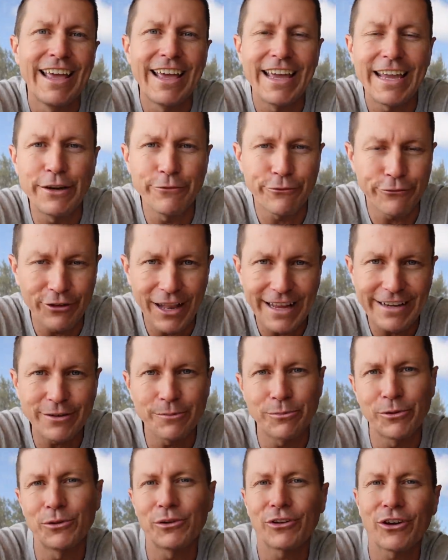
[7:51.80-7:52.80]

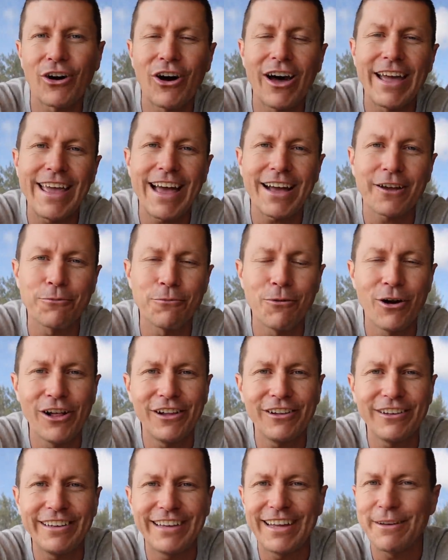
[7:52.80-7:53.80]
inflatable kayak
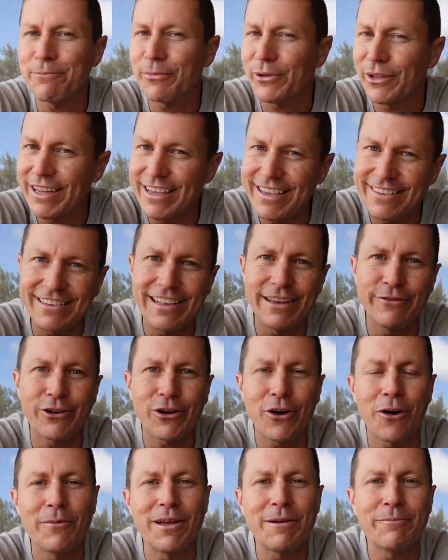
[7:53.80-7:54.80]
world, uh, please leave a
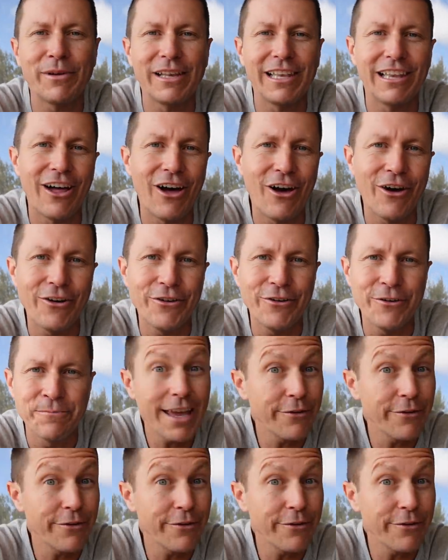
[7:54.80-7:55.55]
comment below.